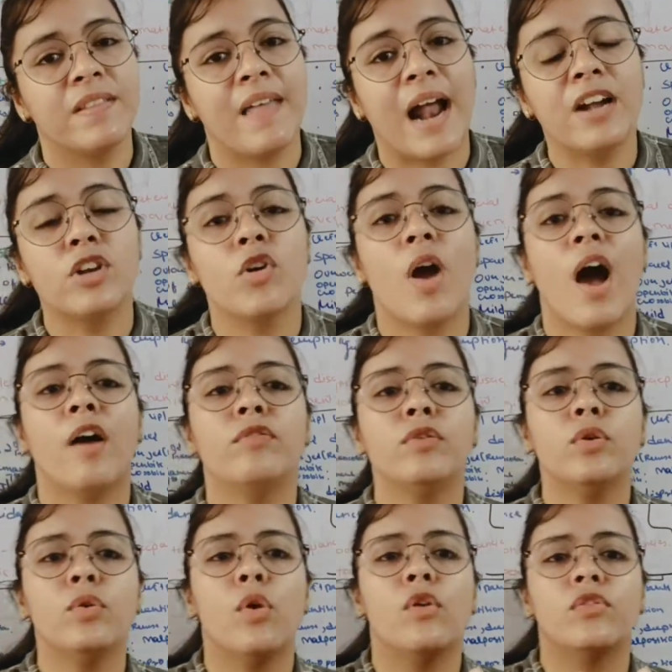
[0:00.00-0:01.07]
that you have
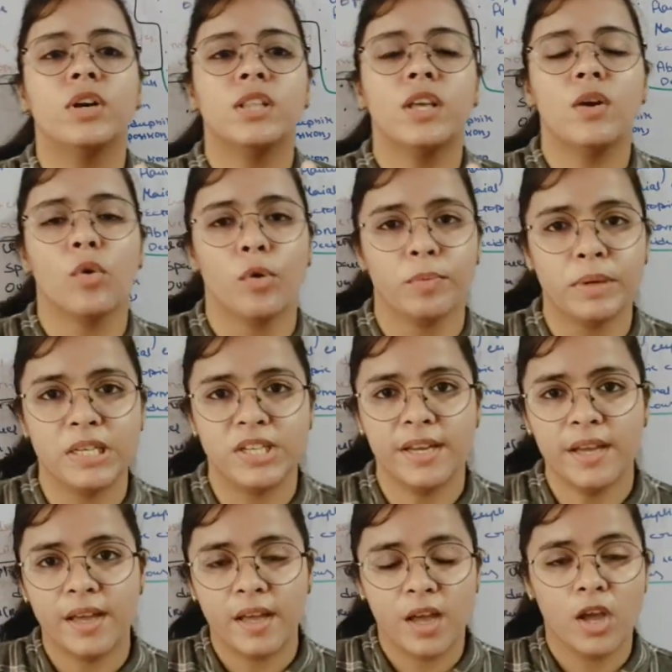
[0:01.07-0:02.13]
to go for the O P G,